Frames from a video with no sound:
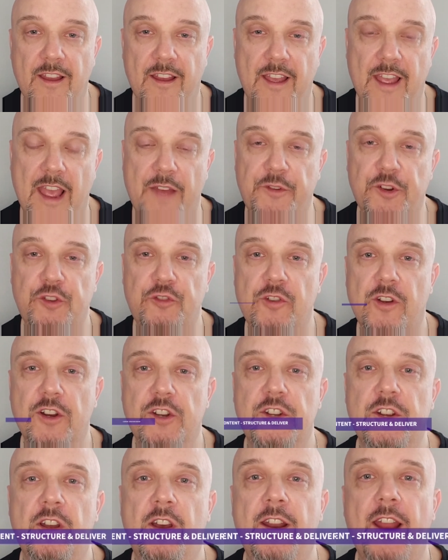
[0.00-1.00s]
Have a
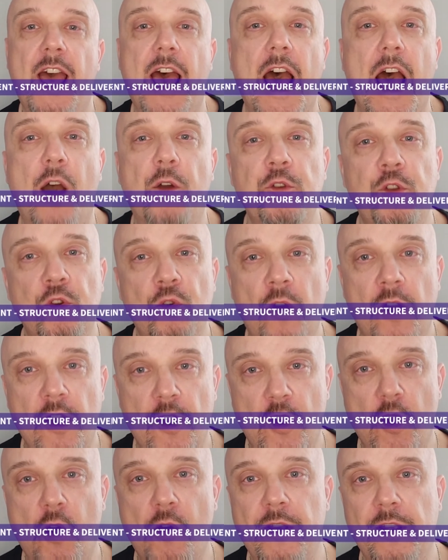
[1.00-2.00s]
structure on how you are
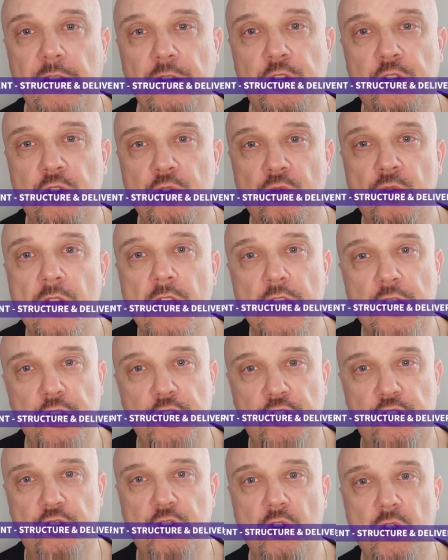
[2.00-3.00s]
going to
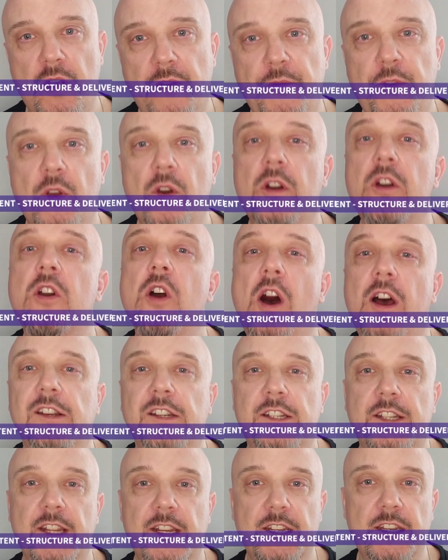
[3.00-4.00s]
serve your
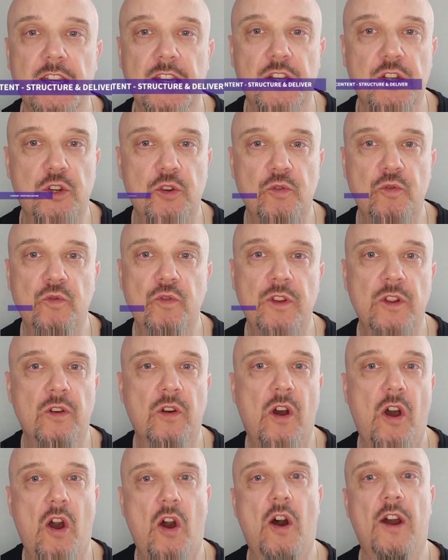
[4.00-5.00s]
content to
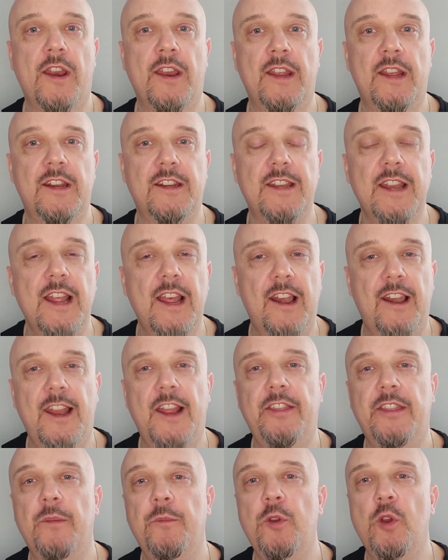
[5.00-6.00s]
your audience.
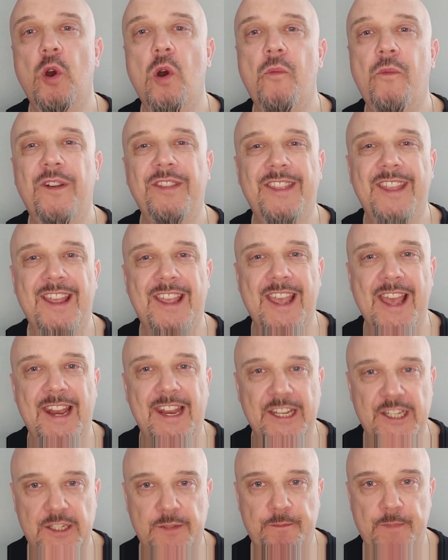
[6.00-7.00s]
Let them know what they can
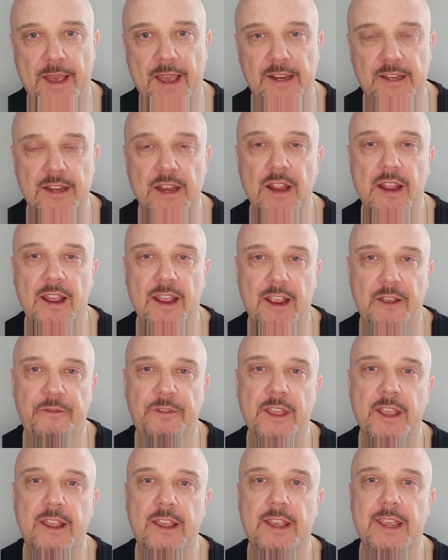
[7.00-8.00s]
expect if
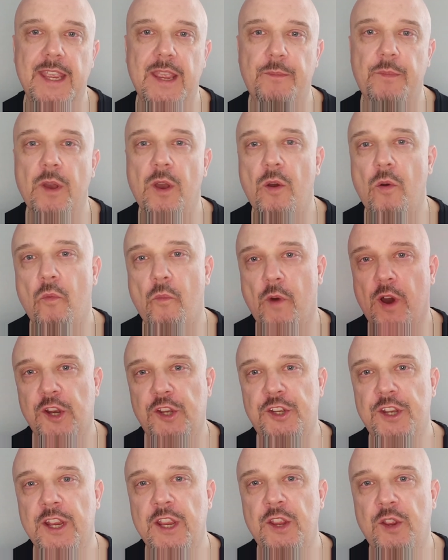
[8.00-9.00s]
they keep
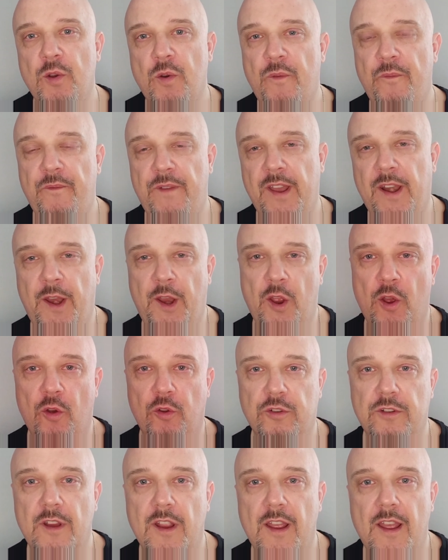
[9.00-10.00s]
watching your
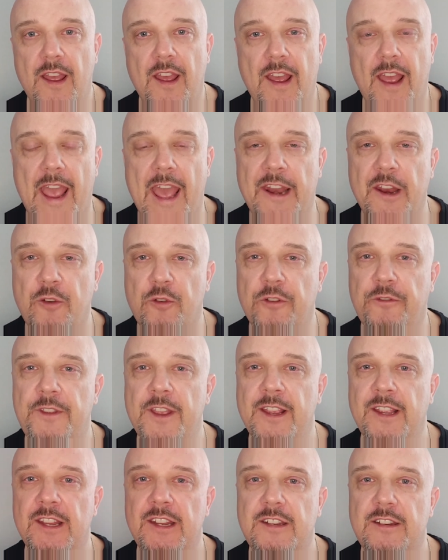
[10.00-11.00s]
videos. And the good
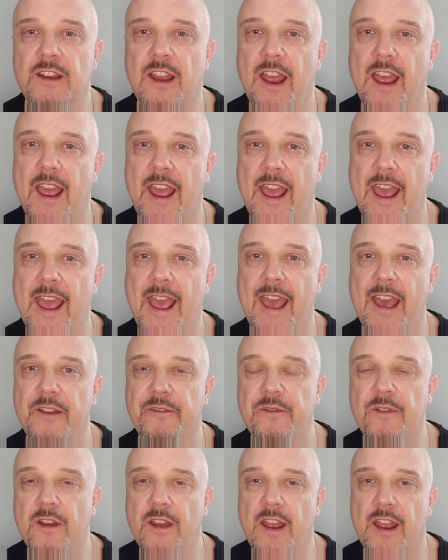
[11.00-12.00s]
thing is,
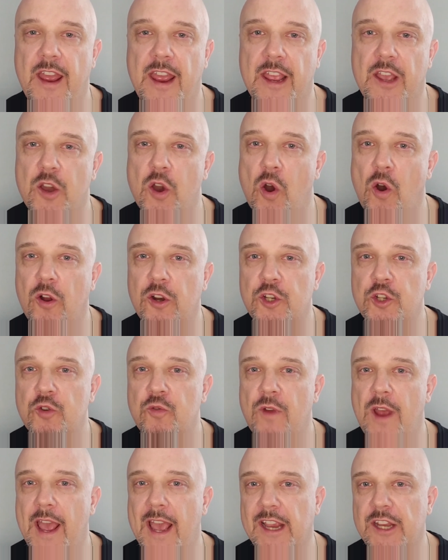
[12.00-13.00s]
have a call
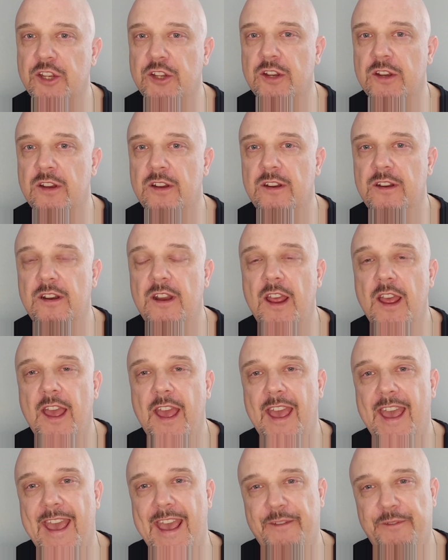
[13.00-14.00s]
to action,
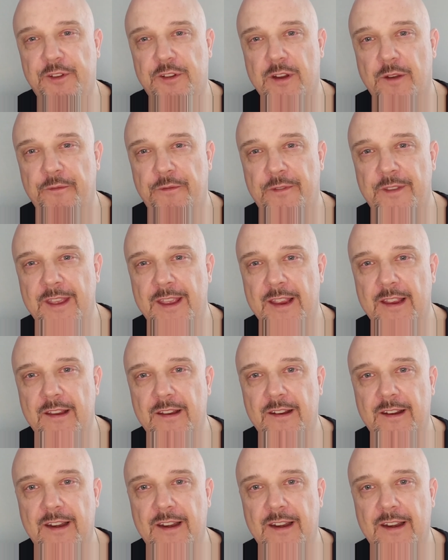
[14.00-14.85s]
have something